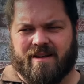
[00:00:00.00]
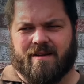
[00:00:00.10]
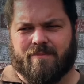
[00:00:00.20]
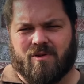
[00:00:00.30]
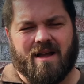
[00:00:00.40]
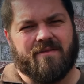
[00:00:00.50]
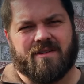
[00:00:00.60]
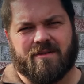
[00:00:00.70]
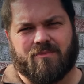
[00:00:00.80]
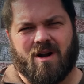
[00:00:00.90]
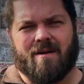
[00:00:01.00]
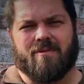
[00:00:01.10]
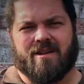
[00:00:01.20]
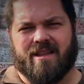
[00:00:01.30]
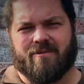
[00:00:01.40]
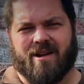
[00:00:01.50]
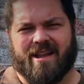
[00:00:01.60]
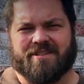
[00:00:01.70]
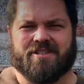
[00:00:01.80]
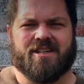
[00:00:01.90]
at a private property
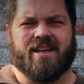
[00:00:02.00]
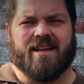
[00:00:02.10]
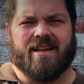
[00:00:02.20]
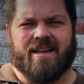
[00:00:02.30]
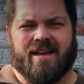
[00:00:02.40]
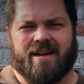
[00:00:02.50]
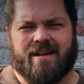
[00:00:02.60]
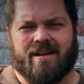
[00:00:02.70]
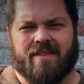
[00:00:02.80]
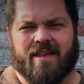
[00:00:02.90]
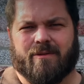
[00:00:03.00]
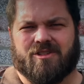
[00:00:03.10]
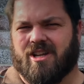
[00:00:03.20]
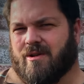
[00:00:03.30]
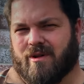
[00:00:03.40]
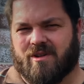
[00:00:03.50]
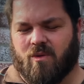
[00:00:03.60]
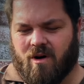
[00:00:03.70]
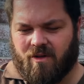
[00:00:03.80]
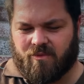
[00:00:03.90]
ranch. I think it was January
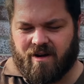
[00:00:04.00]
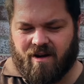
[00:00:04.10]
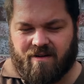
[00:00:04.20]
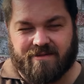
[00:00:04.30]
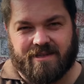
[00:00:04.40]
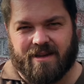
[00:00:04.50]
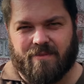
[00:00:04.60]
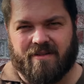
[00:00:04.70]
12th where I harvested